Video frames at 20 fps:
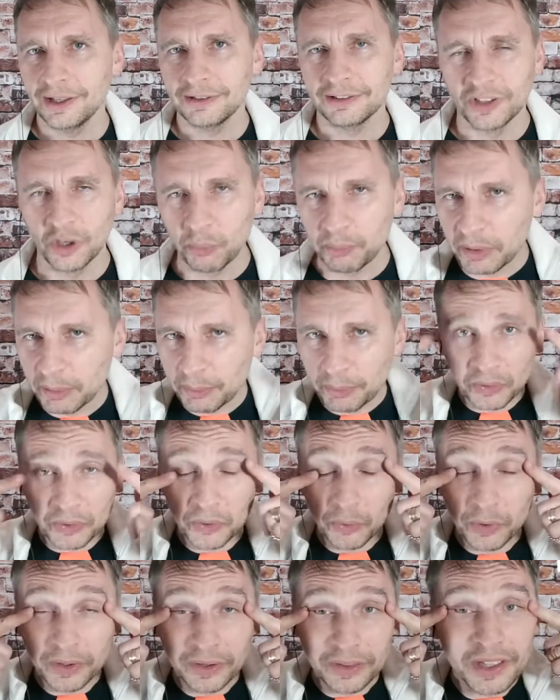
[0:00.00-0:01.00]
you know, people
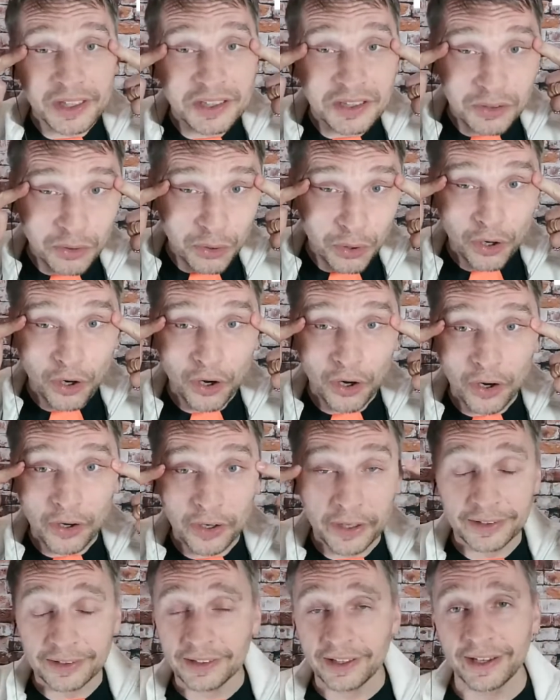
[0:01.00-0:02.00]
doing this to her
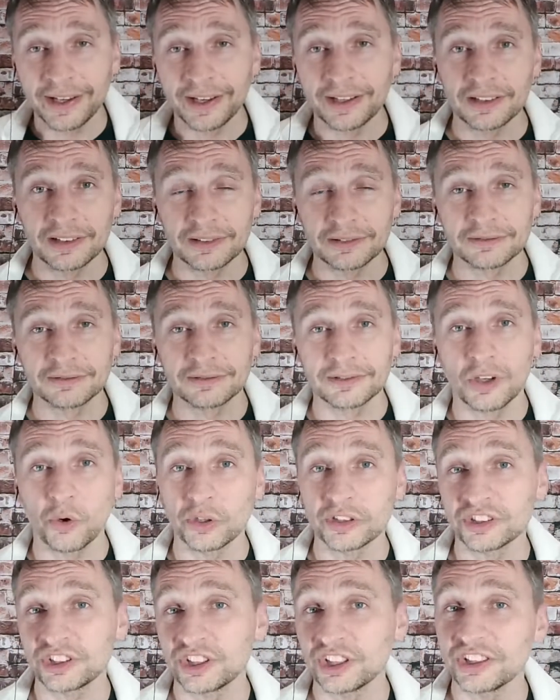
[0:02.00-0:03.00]
and
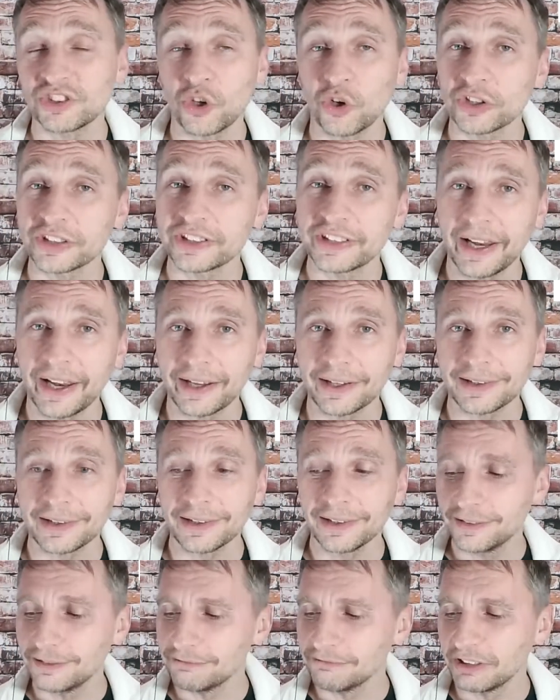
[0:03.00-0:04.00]
going ching chong chang
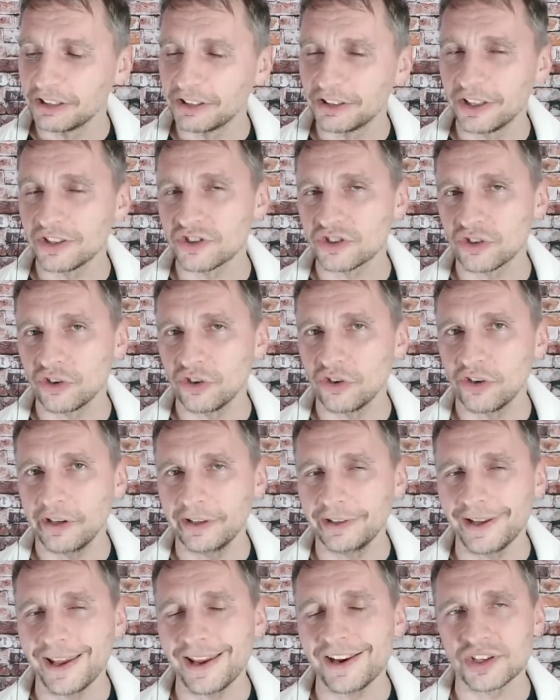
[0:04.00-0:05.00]
when they saw
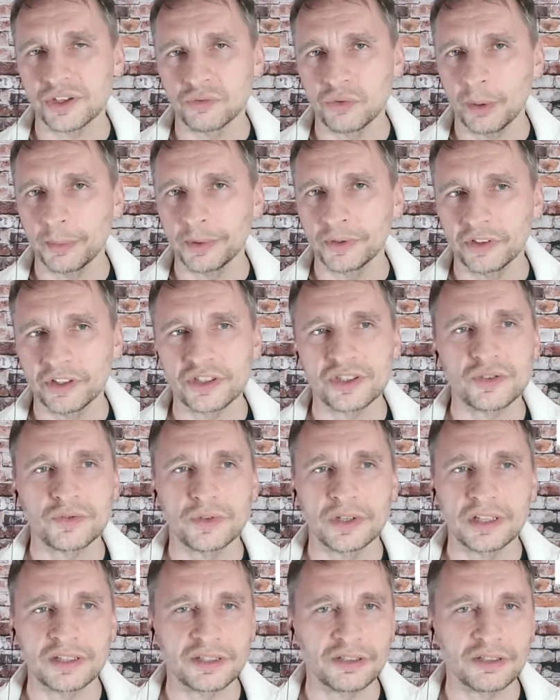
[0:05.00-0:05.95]
an Asian woman on the street.